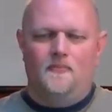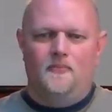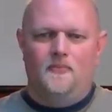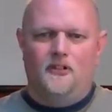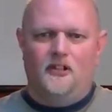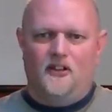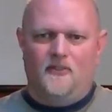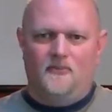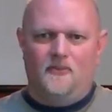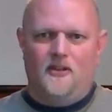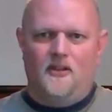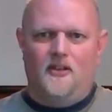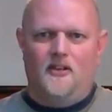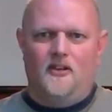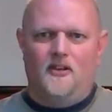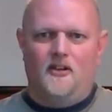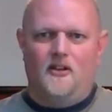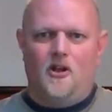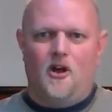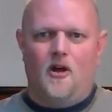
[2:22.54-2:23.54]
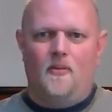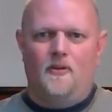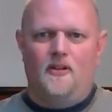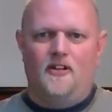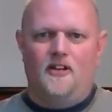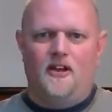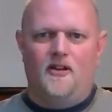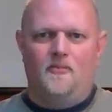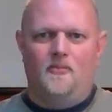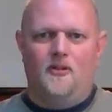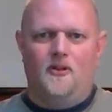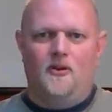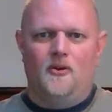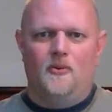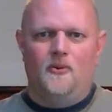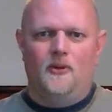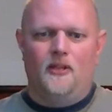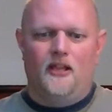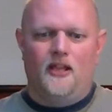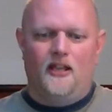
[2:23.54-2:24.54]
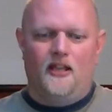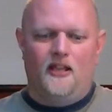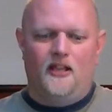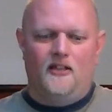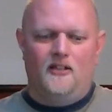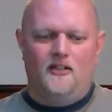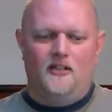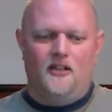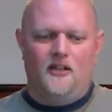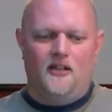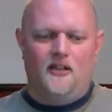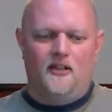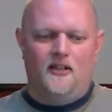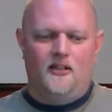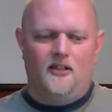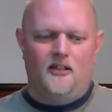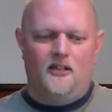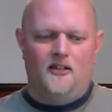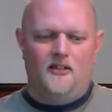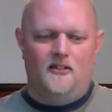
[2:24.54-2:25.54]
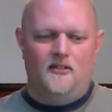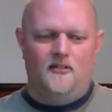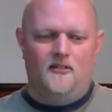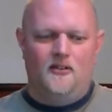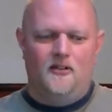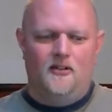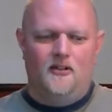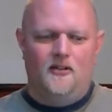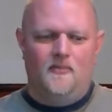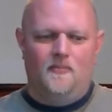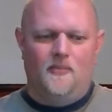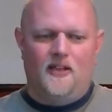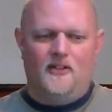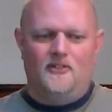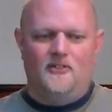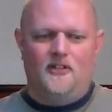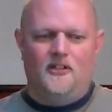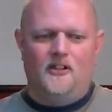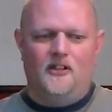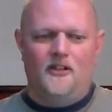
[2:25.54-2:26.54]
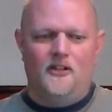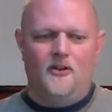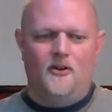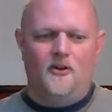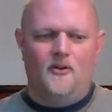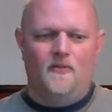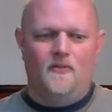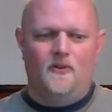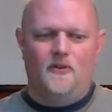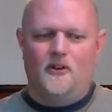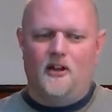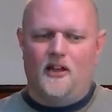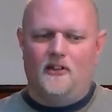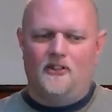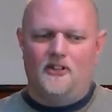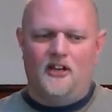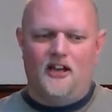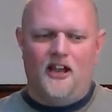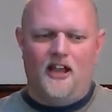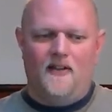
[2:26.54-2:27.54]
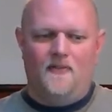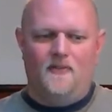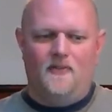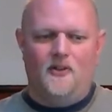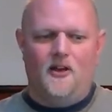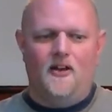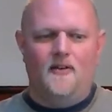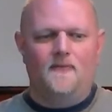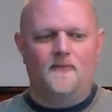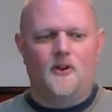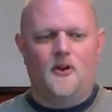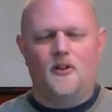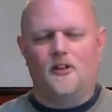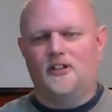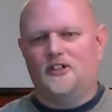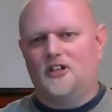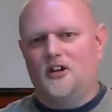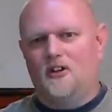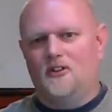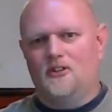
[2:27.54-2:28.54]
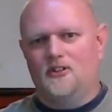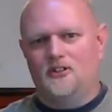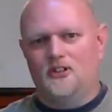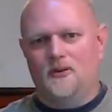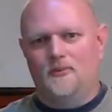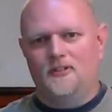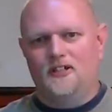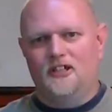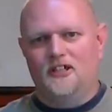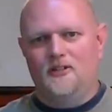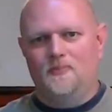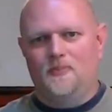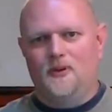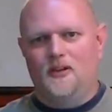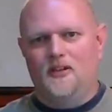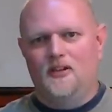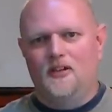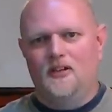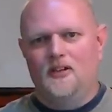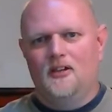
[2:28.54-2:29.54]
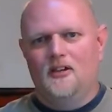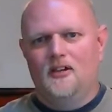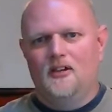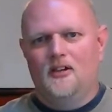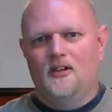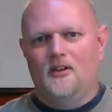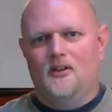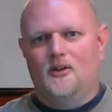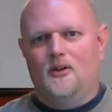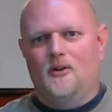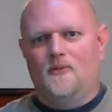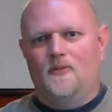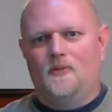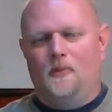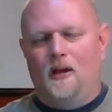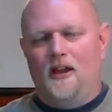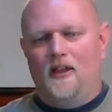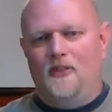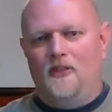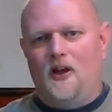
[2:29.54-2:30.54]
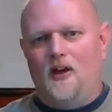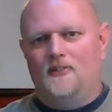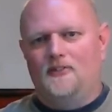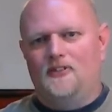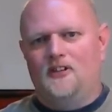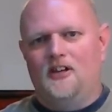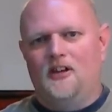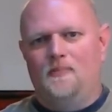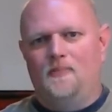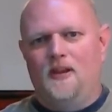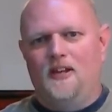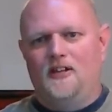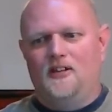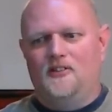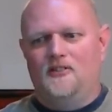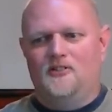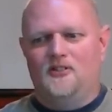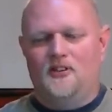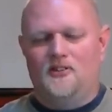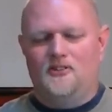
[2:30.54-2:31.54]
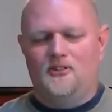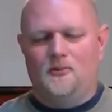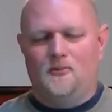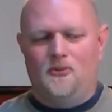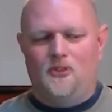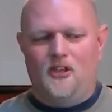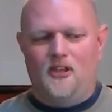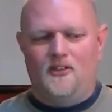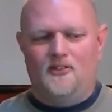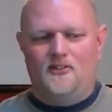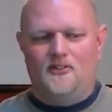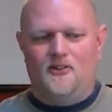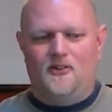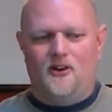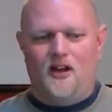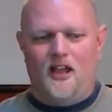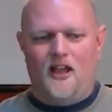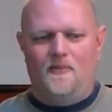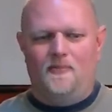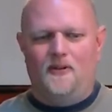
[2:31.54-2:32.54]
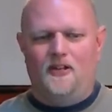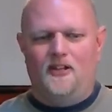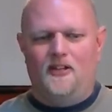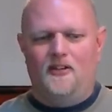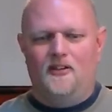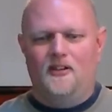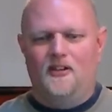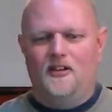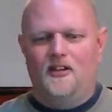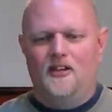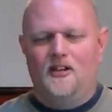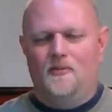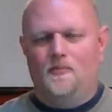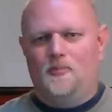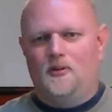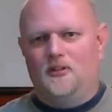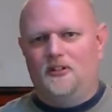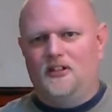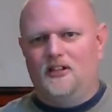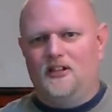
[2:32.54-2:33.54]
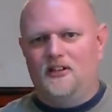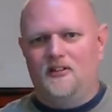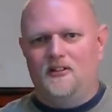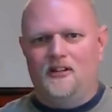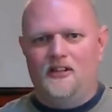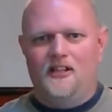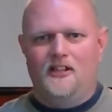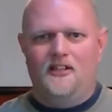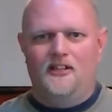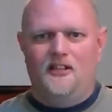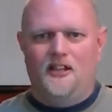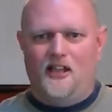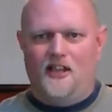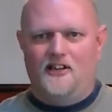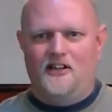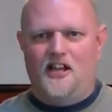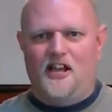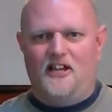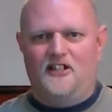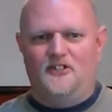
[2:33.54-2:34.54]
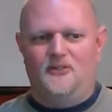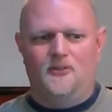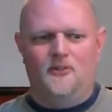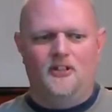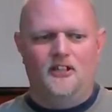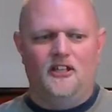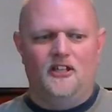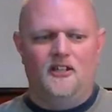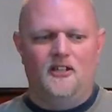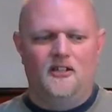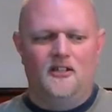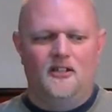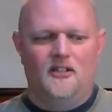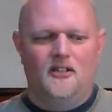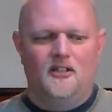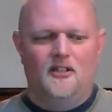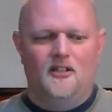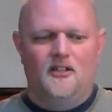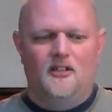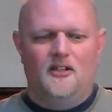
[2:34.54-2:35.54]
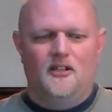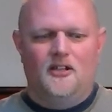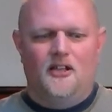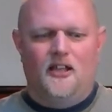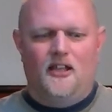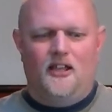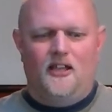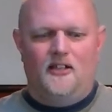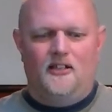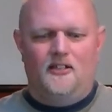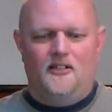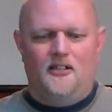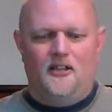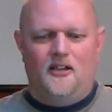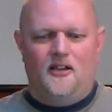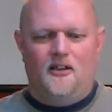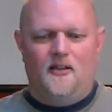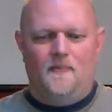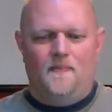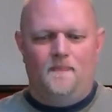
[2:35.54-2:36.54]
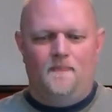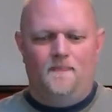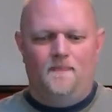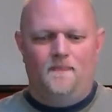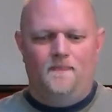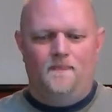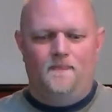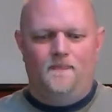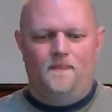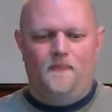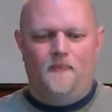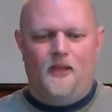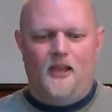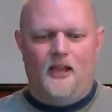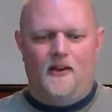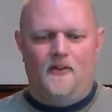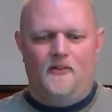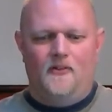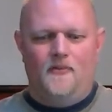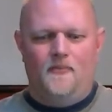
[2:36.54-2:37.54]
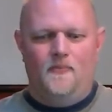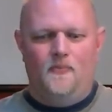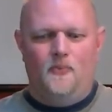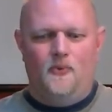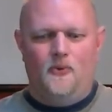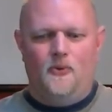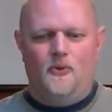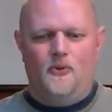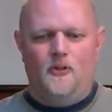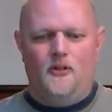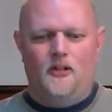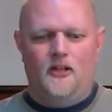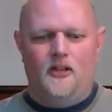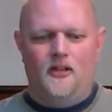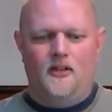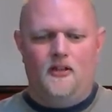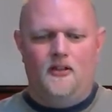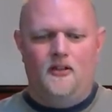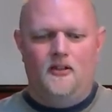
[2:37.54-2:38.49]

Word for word: leave me a comment down below, and I can basically go over, not that I have a lot of knowledge on the subject, but go over my thoughts and opinions on some things that are happening politically and naturally, and I don't know, we'll